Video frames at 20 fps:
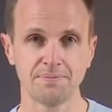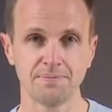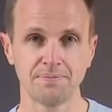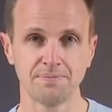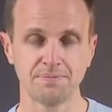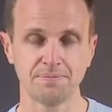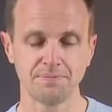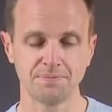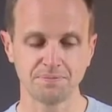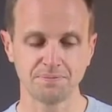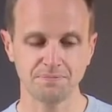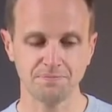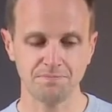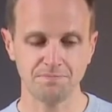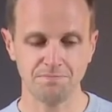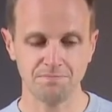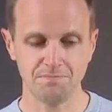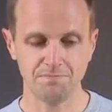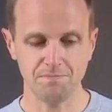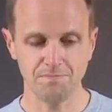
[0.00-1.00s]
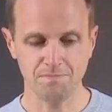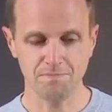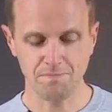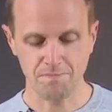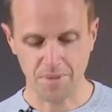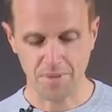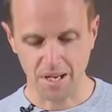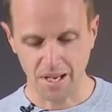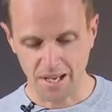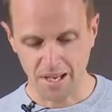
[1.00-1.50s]

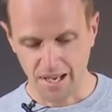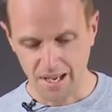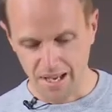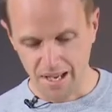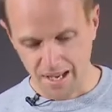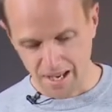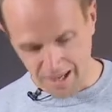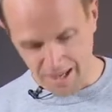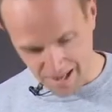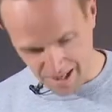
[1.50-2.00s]
No one is speaking in this clip.